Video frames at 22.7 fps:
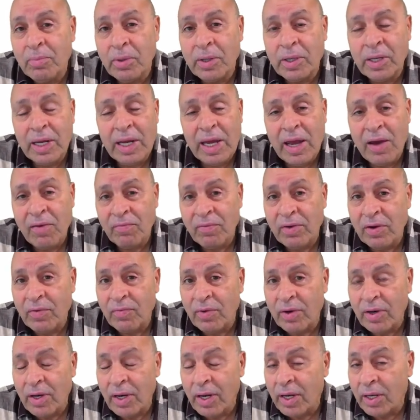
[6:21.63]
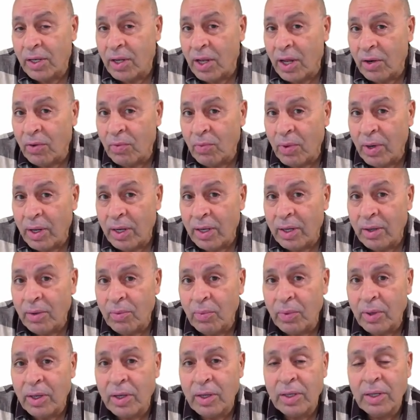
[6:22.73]
but I have never really done one,
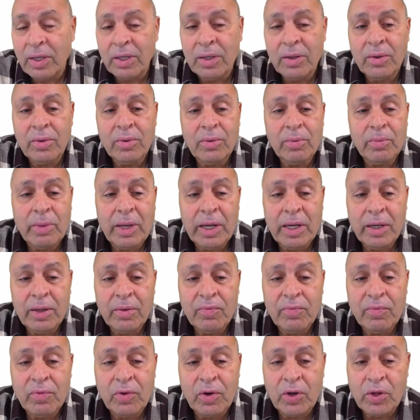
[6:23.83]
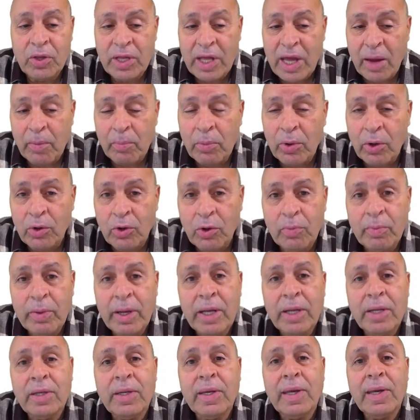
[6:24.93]
where you may, for example, you
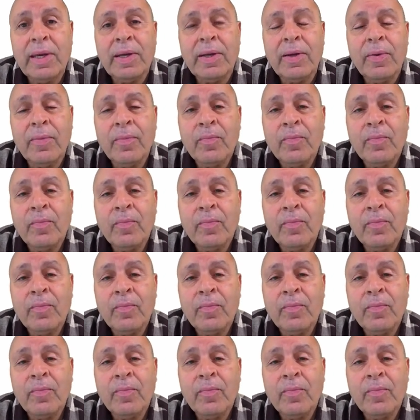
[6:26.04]
may take